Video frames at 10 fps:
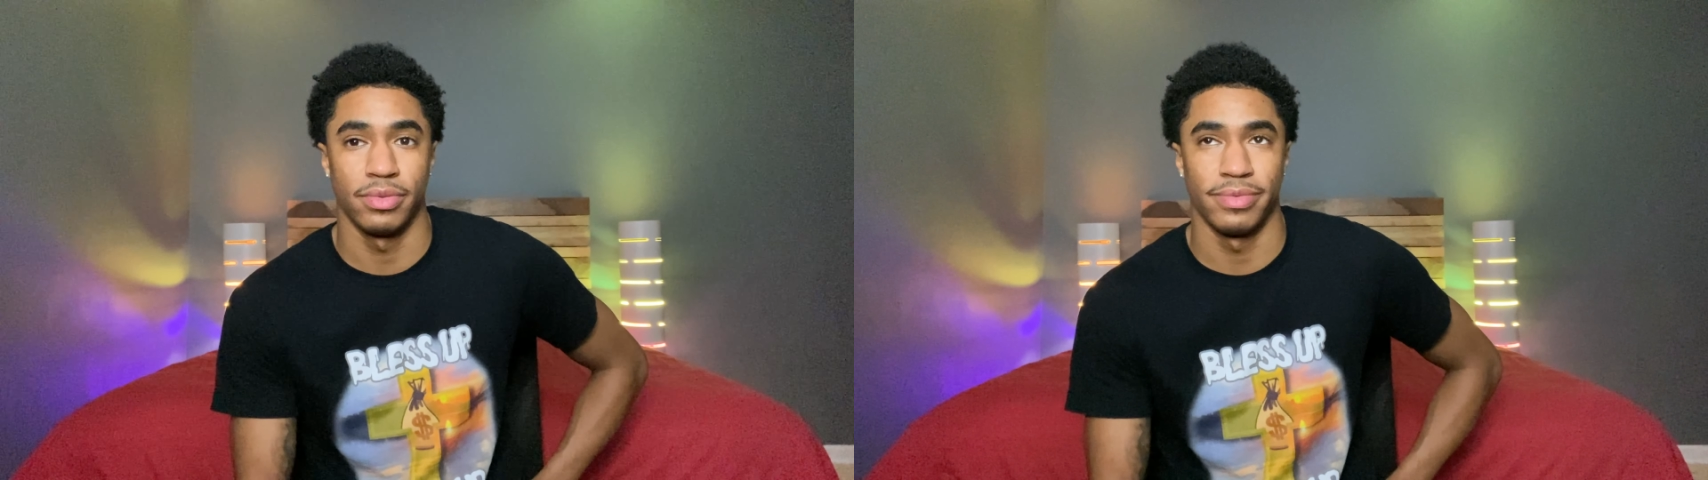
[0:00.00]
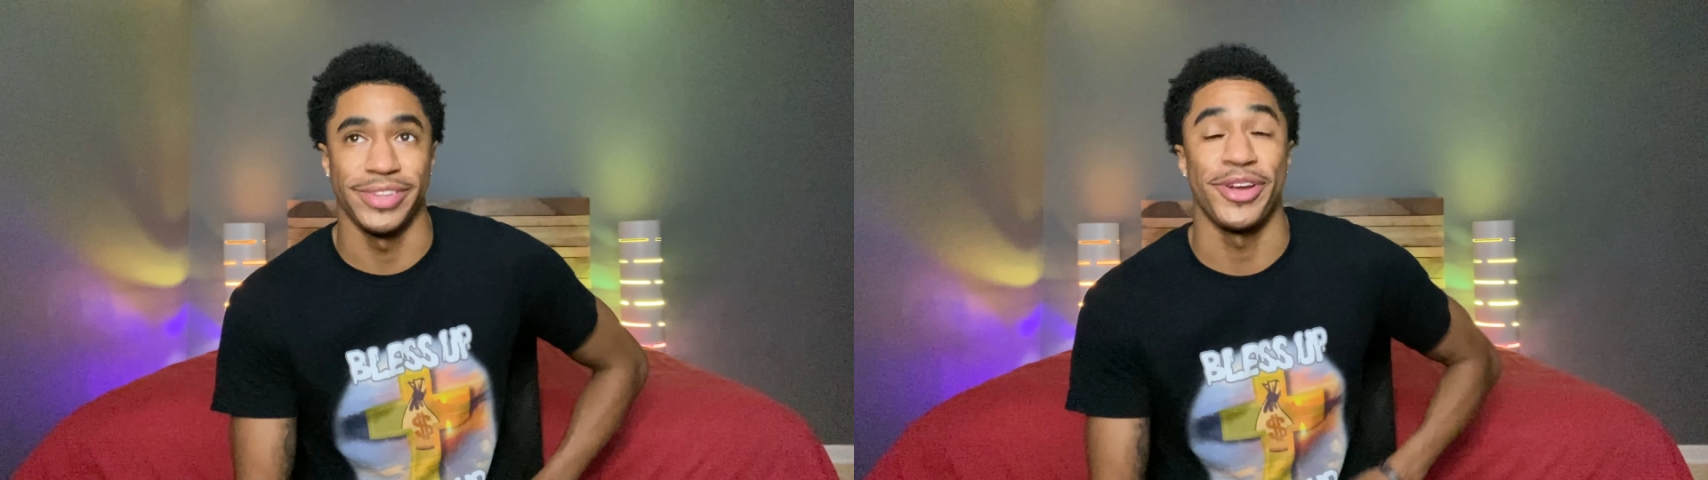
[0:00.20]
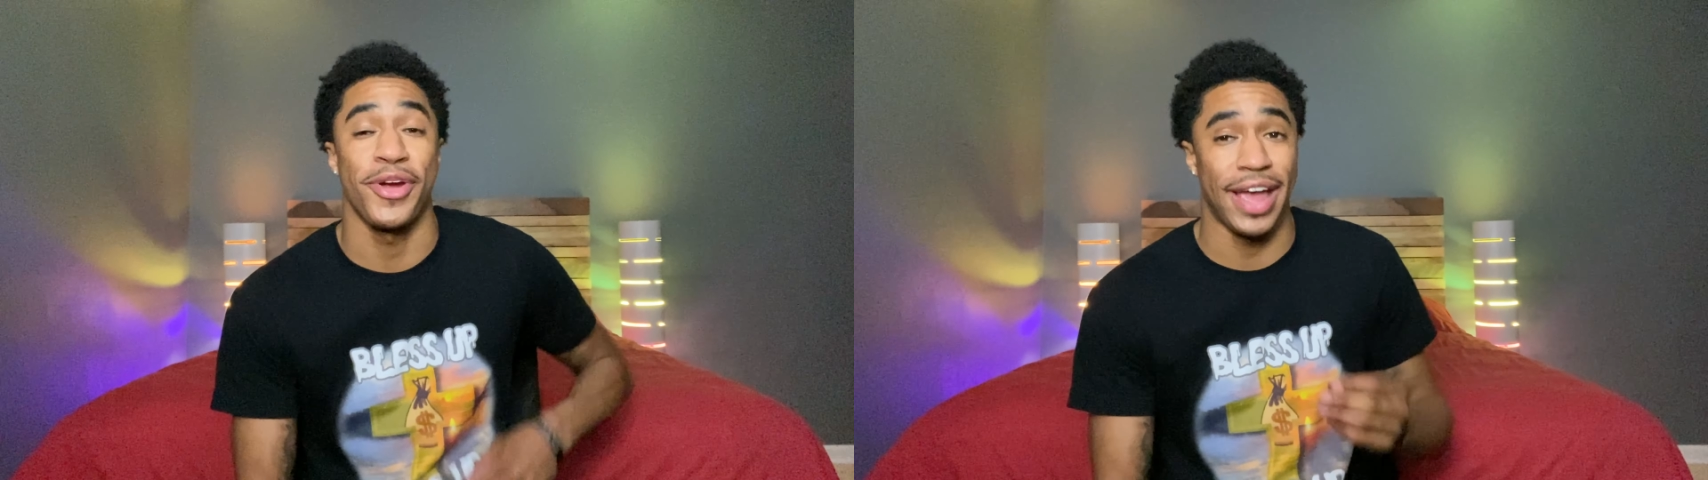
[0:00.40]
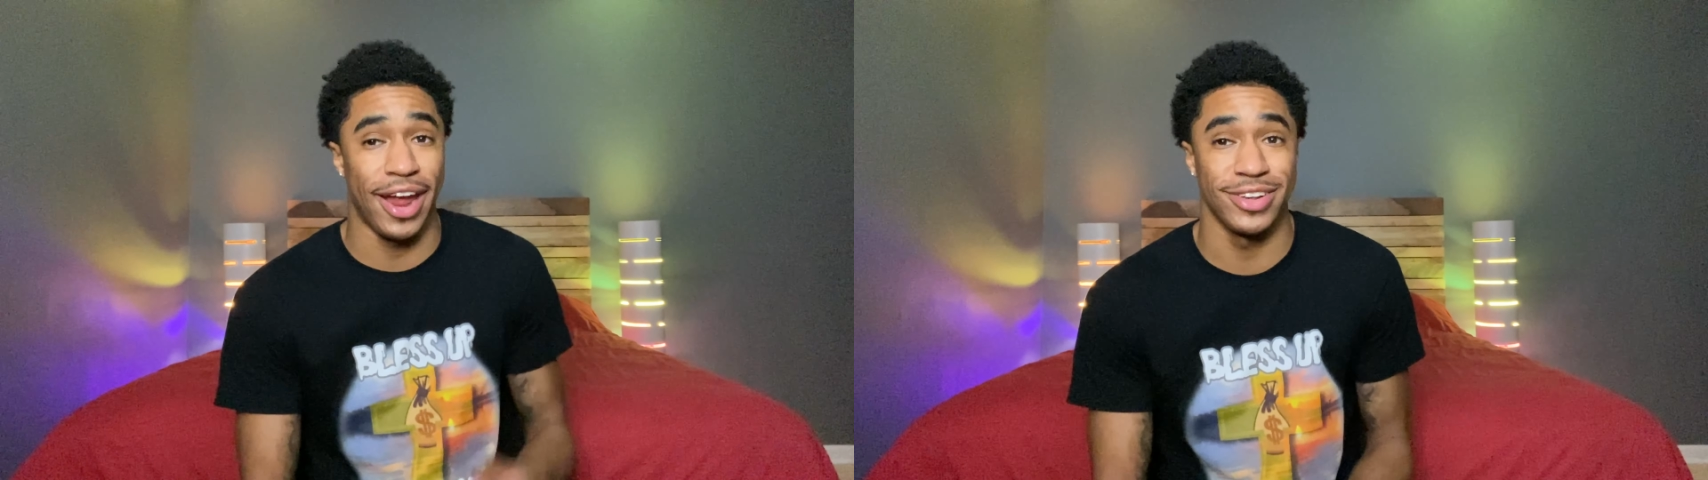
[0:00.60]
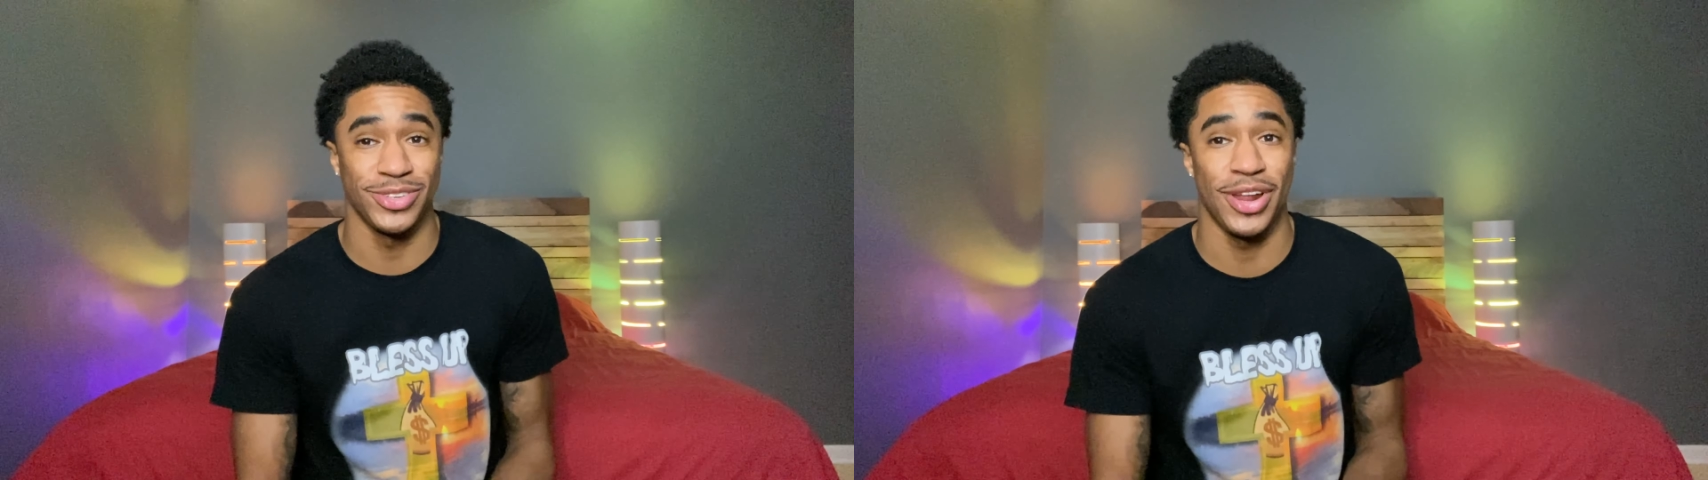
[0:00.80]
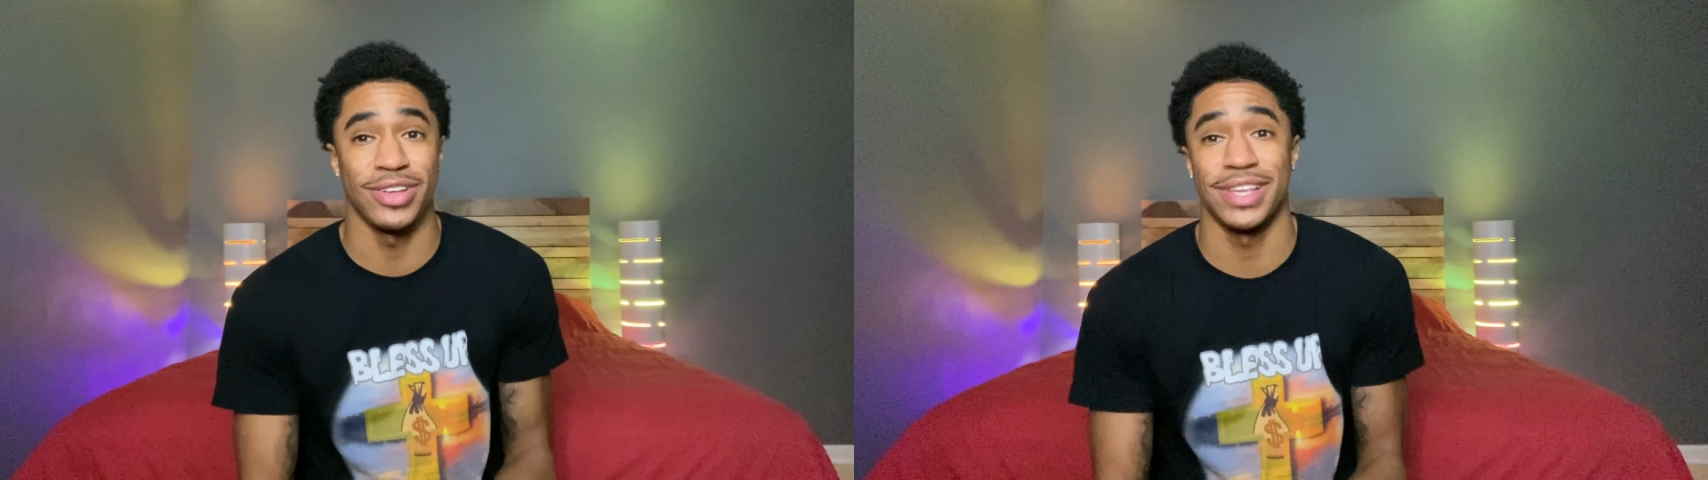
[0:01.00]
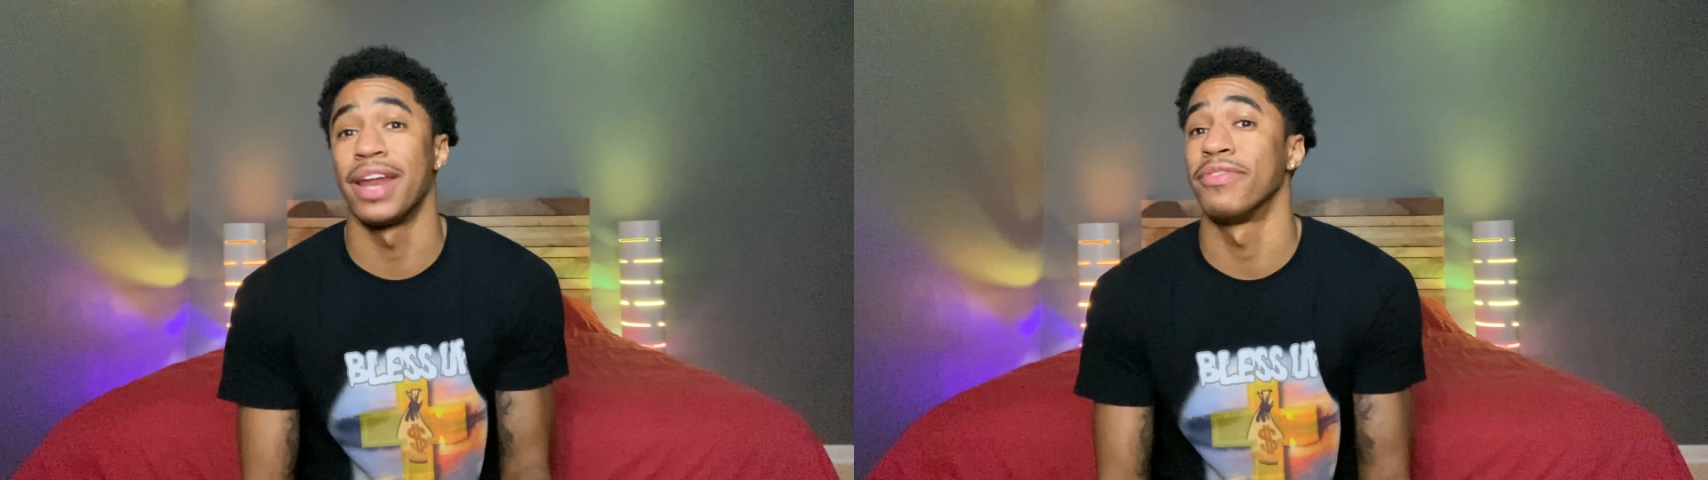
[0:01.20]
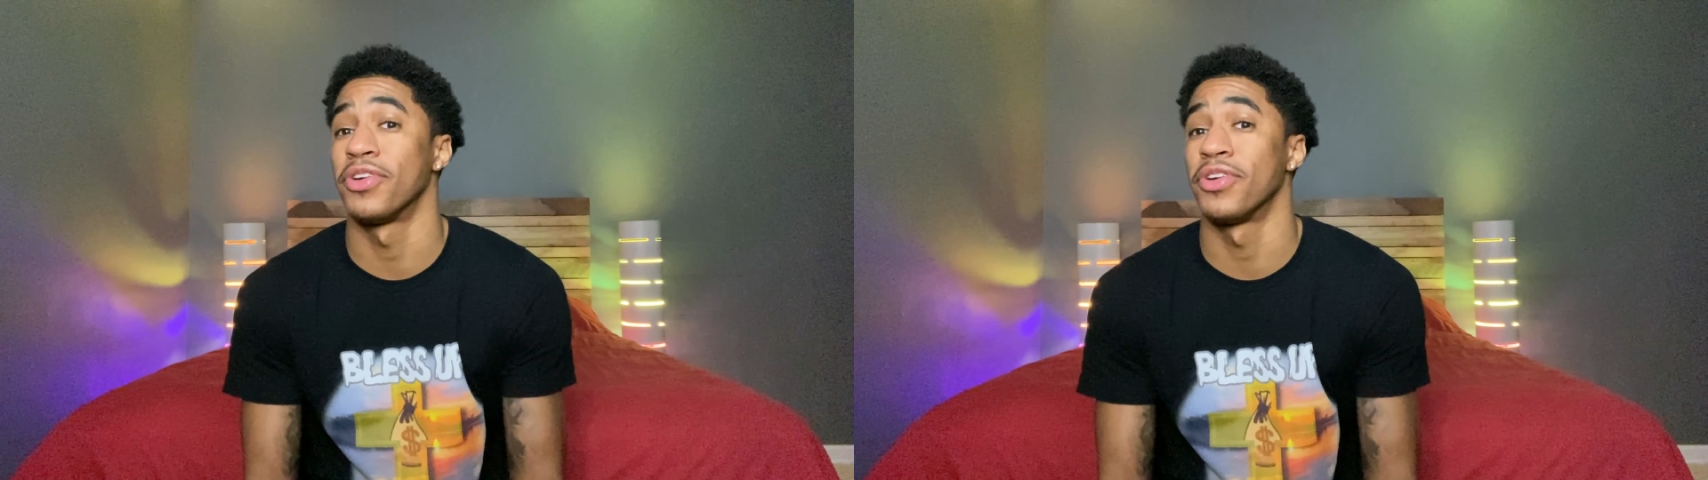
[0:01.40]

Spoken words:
your hair is on the outside of your